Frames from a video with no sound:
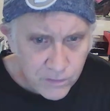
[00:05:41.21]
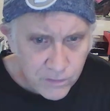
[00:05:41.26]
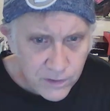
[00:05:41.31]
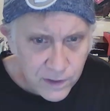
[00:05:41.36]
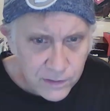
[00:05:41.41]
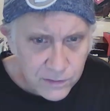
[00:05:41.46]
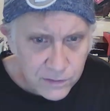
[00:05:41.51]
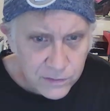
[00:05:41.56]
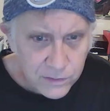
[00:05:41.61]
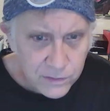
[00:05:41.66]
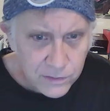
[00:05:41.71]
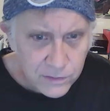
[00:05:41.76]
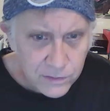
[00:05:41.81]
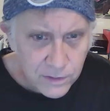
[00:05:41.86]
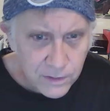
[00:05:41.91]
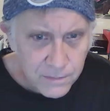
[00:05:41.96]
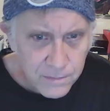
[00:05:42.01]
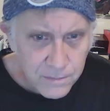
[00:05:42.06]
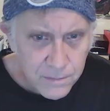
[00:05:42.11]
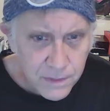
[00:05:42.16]
all of
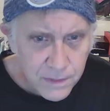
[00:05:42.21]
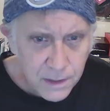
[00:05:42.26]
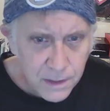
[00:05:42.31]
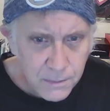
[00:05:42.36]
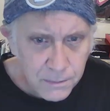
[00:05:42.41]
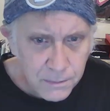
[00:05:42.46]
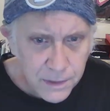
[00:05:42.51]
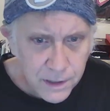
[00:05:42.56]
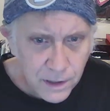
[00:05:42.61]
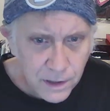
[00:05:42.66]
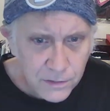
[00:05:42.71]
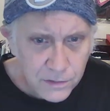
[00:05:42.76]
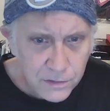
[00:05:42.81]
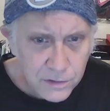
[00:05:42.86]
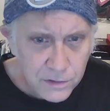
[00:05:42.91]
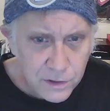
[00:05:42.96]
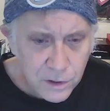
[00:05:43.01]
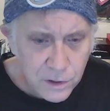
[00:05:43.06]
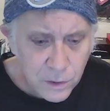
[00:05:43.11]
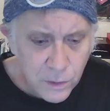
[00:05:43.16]
us,
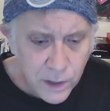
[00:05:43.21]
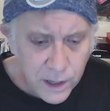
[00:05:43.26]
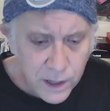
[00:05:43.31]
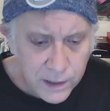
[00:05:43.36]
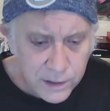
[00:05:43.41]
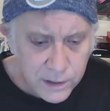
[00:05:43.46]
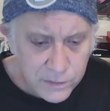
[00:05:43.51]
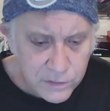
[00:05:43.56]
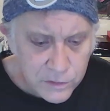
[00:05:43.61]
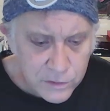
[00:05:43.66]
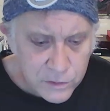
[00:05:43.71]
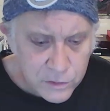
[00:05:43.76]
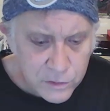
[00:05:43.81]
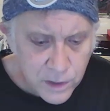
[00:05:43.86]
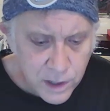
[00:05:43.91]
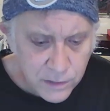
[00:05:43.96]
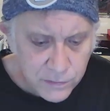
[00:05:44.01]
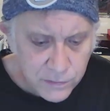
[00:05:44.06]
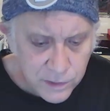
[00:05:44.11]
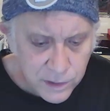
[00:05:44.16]
because the UN
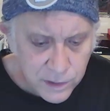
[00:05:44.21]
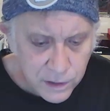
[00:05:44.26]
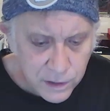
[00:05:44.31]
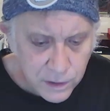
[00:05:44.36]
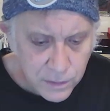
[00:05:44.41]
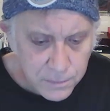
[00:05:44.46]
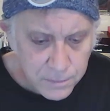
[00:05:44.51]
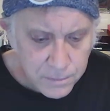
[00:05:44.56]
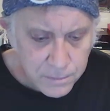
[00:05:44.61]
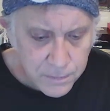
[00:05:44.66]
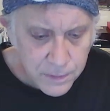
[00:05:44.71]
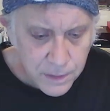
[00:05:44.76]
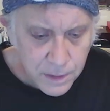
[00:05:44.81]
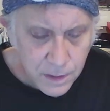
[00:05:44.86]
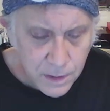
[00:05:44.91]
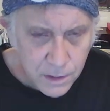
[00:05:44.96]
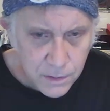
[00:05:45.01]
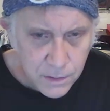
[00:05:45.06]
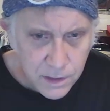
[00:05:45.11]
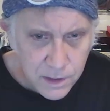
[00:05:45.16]
is
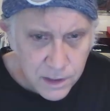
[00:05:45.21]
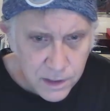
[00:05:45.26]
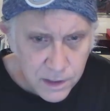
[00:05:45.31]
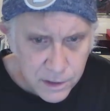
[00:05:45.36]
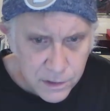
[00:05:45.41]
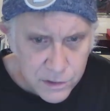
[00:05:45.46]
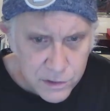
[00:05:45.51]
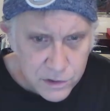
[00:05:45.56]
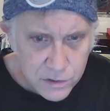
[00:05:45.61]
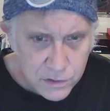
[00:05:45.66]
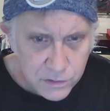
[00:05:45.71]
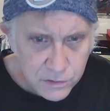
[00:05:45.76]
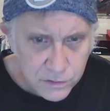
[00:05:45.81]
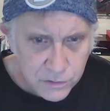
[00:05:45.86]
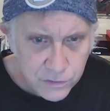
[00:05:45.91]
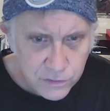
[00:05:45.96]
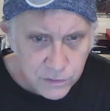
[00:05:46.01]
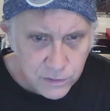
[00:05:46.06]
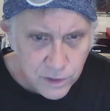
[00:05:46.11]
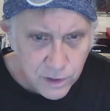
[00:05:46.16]
addressing the
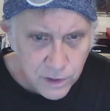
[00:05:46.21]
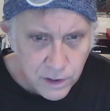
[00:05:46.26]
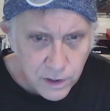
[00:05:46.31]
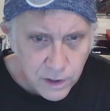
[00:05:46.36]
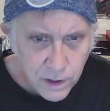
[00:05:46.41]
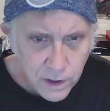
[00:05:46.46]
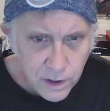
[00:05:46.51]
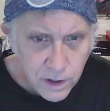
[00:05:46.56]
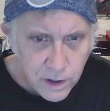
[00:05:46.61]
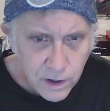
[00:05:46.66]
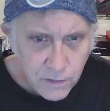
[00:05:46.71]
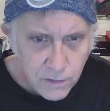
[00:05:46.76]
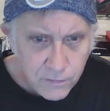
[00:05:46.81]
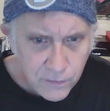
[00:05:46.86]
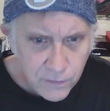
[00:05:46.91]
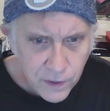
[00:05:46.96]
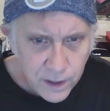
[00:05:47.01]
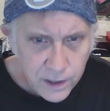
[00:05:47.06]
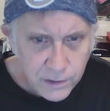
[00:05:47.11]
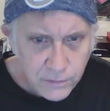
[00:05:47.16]
issues
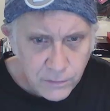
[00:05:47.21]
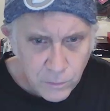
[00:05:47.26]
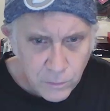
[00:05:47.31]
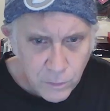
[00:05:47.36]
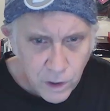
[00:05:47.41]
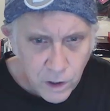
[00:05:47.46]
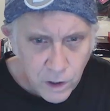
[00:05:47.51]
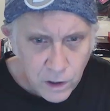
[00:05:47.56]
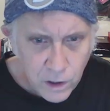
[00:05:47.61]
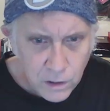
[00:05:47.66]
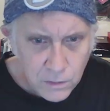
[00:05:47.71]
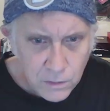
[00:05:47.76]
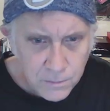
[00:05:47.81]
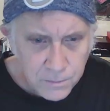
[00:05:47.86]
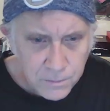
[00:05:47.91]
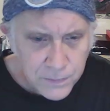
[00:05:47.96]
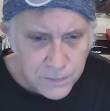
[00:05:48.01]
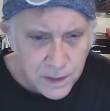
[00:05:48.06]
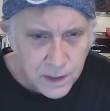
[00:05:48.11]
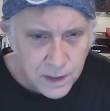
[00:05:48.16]
of right and
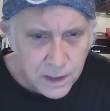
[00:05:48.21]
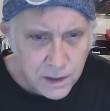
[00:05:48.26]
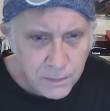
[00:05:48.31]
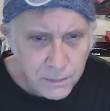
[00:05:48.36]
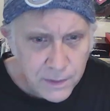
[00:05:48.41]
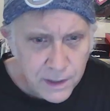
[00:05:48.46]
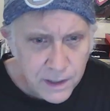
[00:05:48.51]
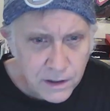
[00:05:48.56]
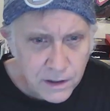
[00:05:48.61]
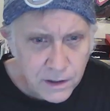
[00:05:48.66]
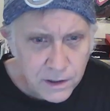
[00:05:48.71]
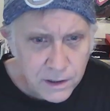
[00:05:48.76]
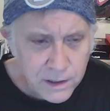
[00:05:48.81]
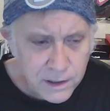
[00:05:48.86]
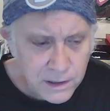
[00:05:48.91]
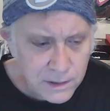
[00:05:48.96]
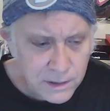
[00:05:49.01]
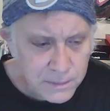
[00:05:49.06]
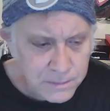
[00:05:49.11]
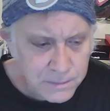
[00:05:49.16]
wrong. In
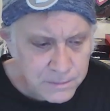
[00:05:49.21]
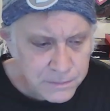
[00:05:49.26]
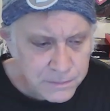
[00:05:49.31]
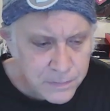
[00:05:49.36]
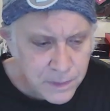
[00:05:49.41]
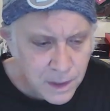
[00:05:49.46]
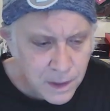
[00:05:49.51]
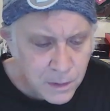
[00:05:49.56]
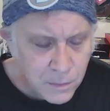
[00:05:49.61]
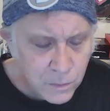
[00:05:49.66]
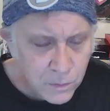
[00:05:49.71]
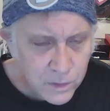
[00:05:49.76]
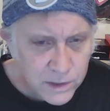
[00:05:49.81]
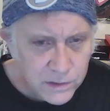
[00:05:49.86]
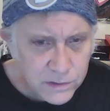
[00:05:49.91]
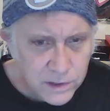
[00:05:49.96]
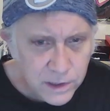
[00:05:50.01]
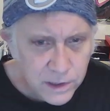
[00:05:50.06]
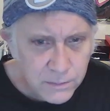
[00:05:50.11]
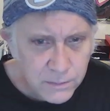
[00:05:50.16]
America,
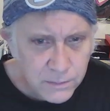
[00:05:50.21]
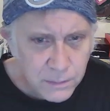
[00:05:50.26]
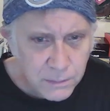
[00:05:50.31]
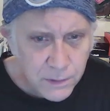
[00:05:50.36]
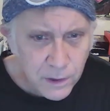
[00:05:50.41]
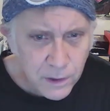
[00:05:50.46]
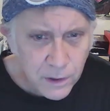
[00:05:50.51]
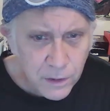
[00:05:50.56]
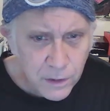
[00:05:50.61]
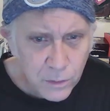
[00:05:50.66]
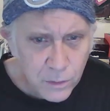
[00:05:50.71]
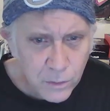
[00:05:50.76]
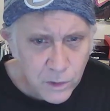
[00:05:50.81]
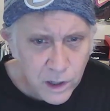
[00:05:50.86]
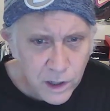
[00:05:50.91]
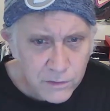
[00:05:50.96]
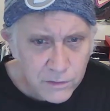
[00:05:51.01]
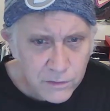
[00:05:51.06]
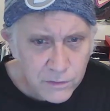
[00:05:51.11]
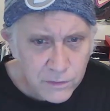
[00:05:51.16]
we seem to be
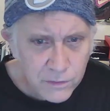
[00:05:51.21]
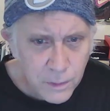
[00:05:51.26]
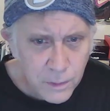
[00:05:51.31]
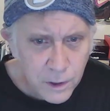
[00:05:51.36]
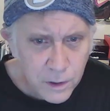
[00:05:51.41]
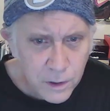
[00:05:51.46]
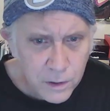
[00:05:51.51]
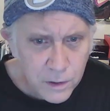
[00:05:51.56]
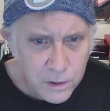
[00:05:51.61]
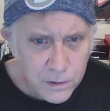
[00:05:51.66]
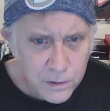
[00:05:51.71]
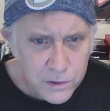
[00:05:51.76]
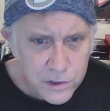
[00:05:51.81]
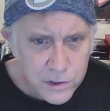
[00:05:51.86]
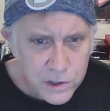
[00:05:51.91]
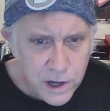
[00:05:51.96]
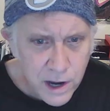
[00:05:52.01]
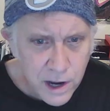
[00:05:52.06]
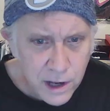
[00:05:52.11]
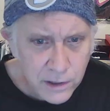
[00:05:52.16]
on the run from
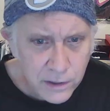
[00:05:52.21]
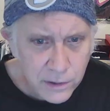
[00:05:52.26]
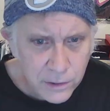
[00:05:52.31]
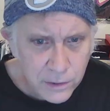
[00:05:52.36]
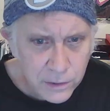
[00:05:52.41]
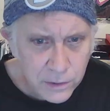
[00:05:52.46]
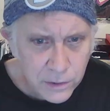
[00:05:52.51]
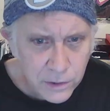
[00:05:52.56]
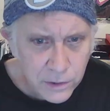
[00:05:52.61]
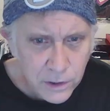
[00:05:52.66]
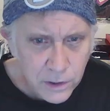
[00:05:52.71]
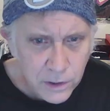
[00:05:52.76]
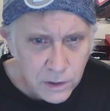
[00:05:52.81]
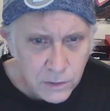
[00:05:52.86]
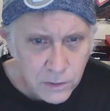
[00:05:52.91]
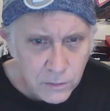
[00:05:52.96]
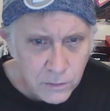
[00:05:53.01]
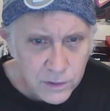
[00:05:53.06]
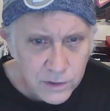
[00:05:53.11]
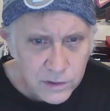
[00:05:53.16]
our own shadow.
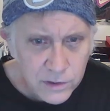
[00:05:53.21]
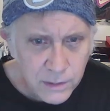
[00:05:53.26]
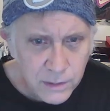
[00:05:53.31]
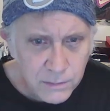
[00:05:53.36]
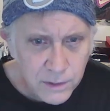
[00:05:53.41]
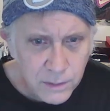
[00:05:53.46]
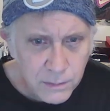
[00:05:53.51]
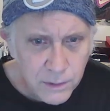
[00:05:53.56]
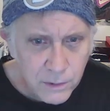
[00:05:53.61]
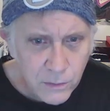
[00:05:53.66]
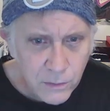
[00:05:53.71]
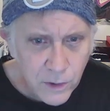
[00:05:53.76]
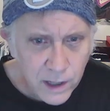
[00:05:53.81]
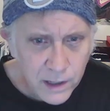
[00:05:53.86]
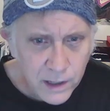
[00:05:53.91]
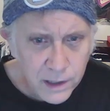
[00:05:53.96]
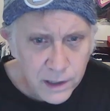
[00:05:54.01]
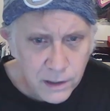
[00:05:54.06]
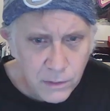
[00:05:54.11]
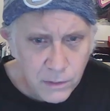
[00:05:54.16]
We seem
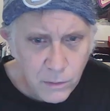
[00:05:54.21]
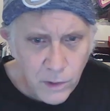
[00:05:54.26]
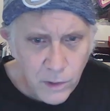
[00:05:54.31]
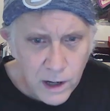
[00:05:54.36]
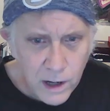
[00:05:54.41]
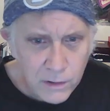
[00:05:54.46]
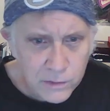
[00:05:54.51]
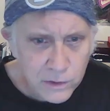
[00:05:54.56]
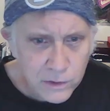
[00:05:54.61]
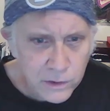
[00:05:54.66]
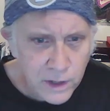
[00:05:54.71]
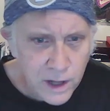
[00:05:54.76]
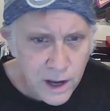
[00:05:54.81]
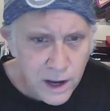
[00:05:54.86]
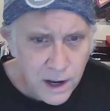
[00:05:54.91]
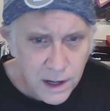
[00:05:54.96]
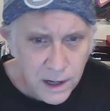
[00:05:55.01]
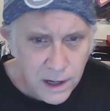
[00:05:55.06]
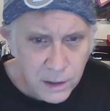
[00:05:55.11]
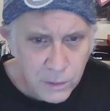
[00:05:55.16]
to be running
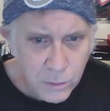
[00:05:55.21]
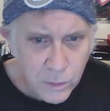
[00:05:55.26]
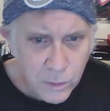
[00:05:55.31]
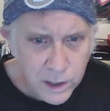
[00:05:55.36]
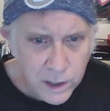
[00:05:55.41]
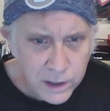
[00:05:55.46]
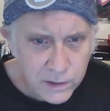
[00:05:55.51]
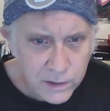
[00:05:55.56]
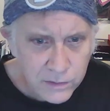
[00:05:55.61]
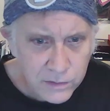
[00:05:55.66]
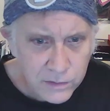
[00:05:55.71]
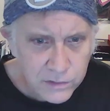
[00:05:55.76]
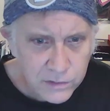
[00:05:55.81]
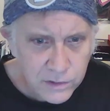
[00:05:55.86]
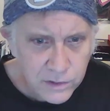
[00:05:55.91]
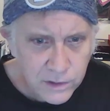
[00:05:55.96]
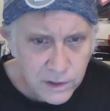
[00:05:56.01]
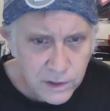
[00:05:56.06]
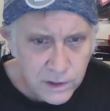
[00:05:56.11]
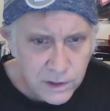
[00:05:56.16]
around on
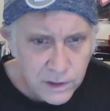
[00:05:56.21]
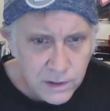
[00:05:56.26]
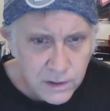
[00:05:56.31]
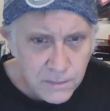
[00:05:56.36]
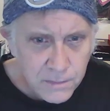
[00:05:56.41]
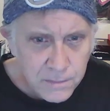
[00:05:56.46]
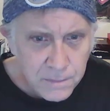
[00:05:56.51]
highways,